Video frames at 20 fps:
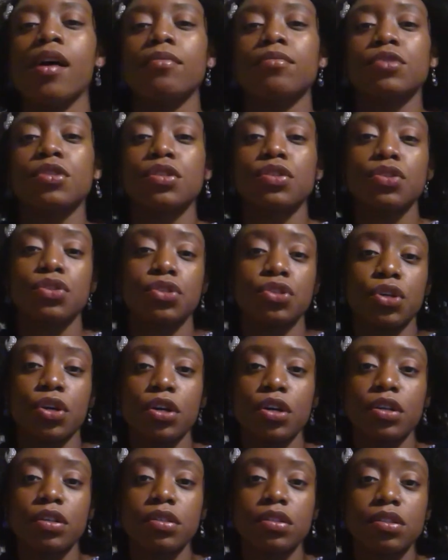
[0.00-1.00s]
to the
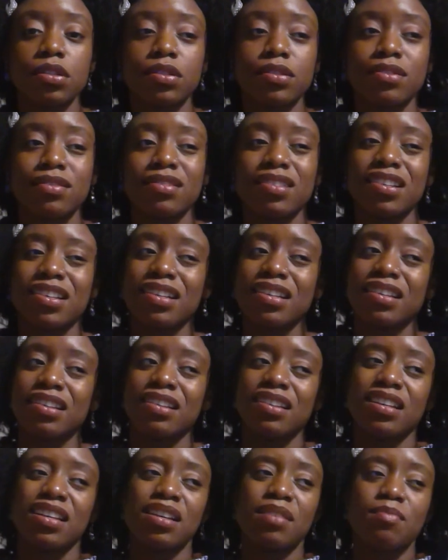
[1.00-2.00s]
church,
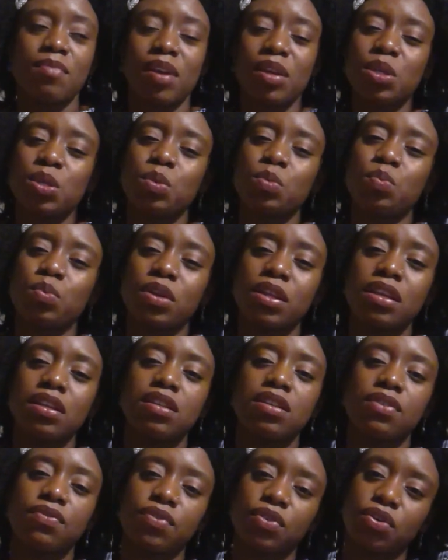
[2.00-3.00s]
it makes it really
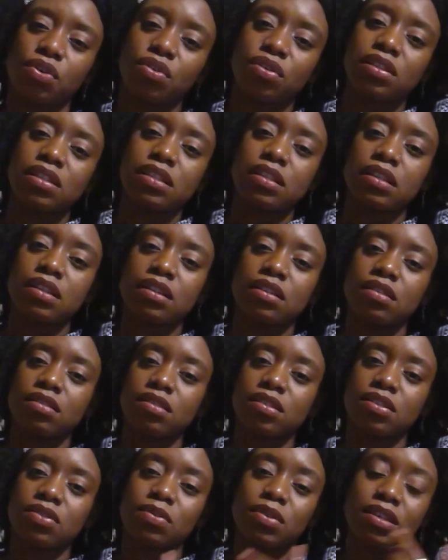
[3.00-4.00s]
difficult
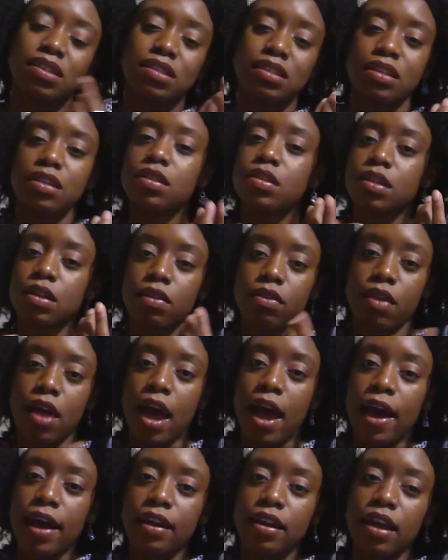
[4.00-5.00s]
to exist in
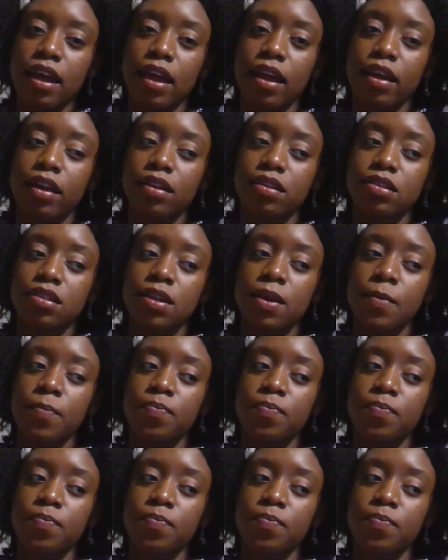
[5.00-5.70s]
that. And